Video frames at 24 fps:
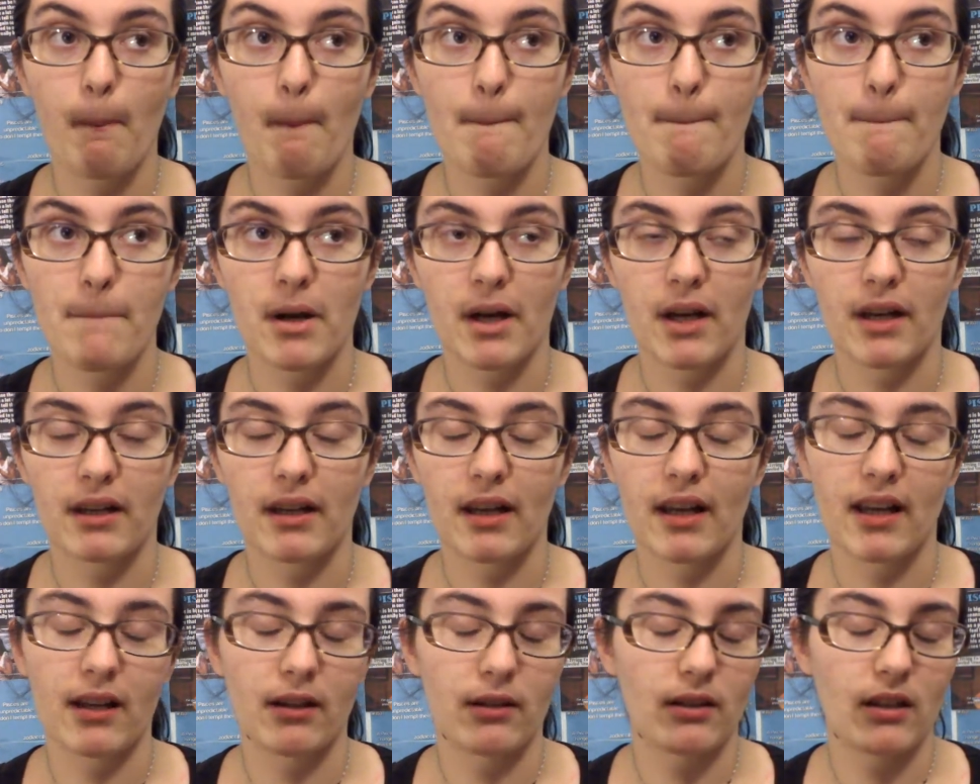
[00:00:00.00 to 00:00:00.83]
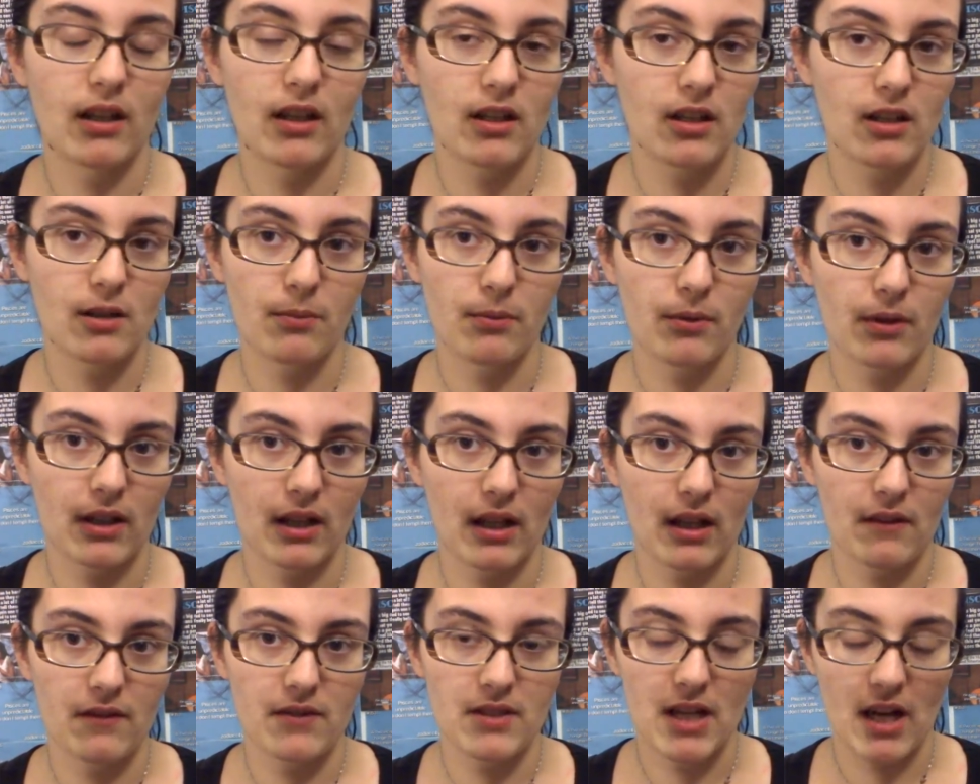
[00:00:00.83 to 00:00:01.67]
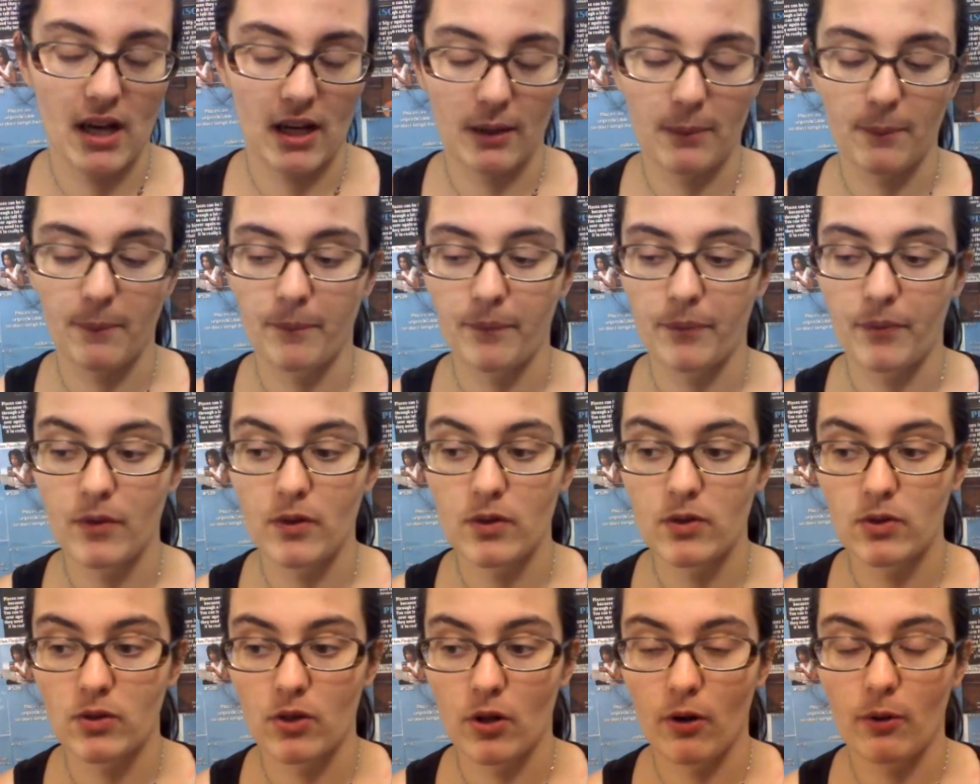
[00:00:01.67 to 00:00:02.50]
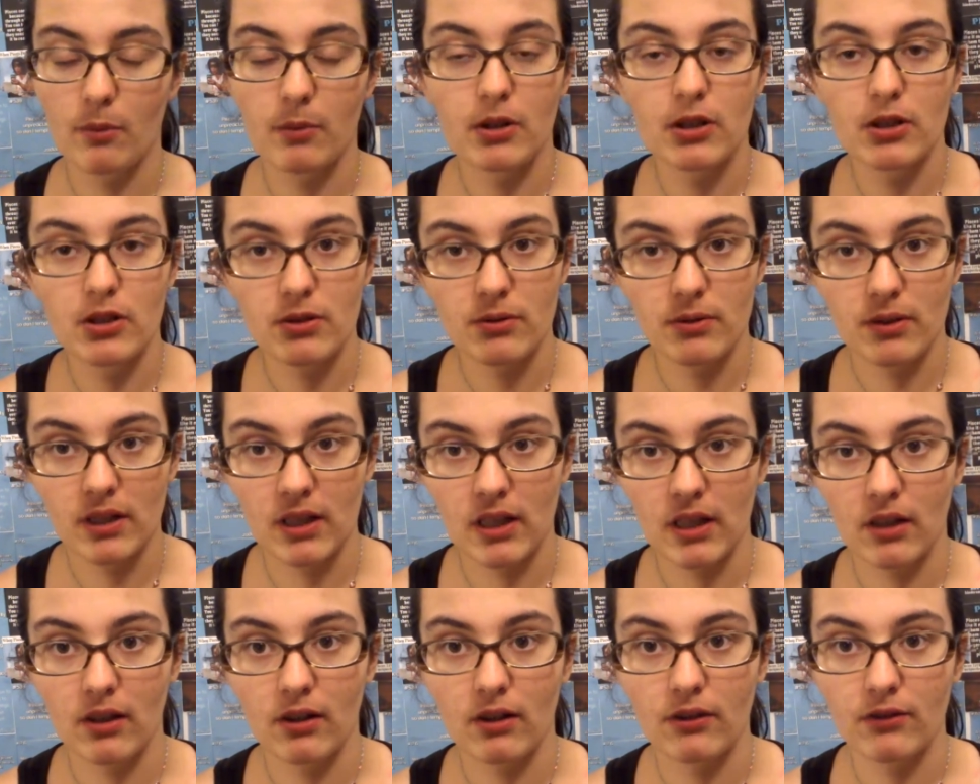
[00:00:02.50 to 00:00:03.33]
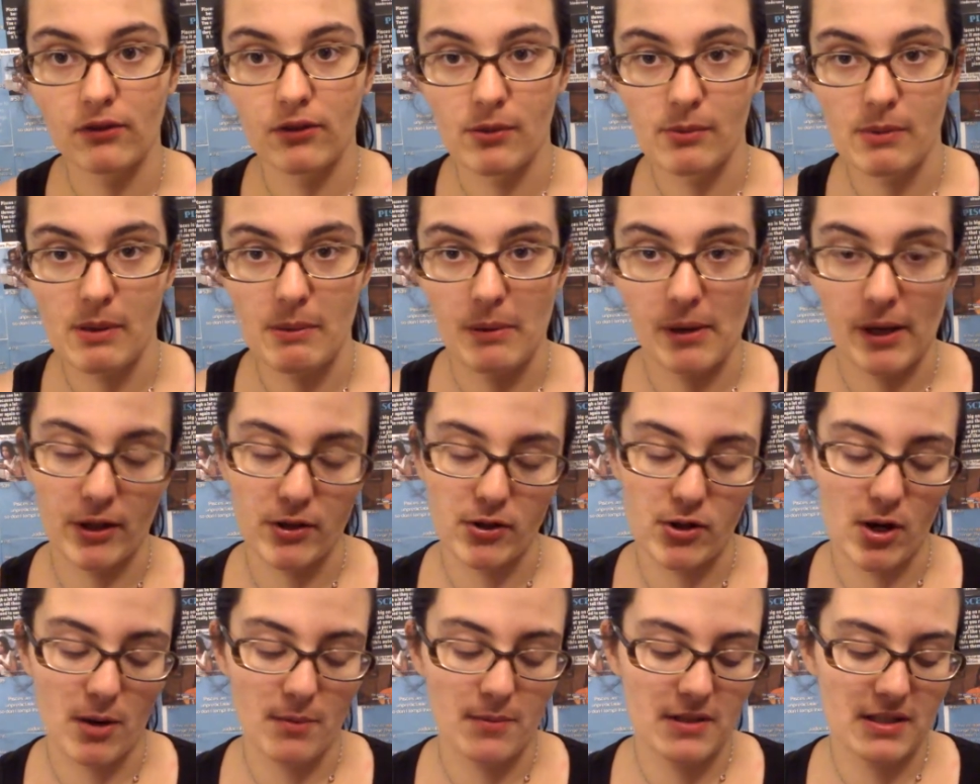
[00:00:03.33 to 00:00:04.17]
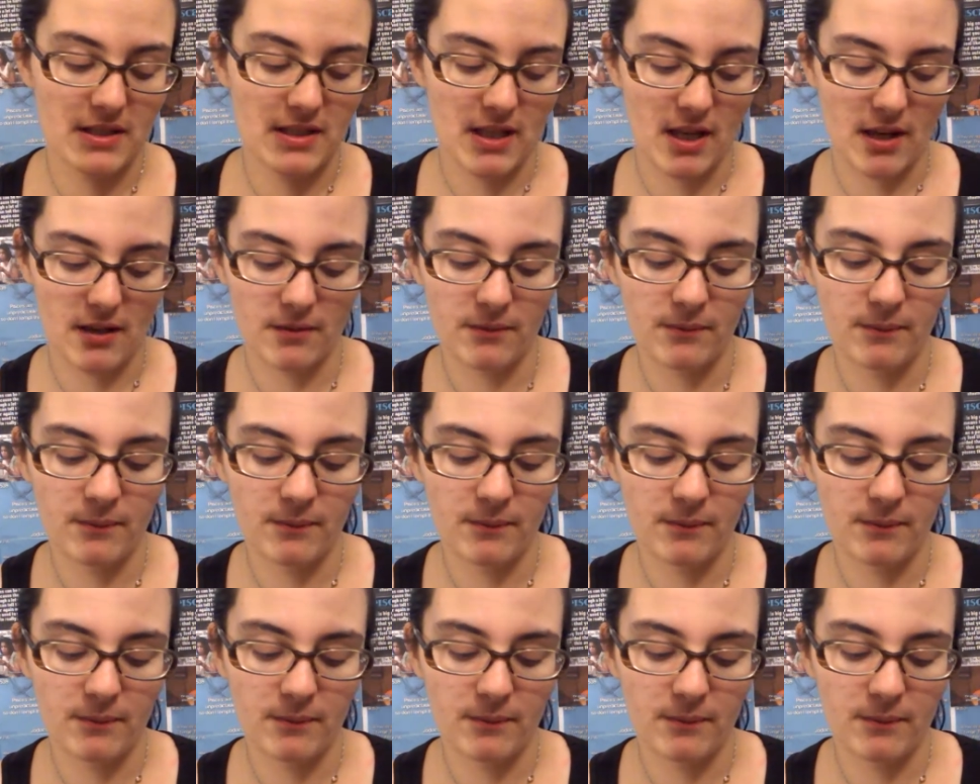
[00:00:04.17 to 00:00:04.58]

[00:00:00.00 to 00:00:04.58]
but I ended up running out of time, so I'm going to do it here in front of my backdrop instead.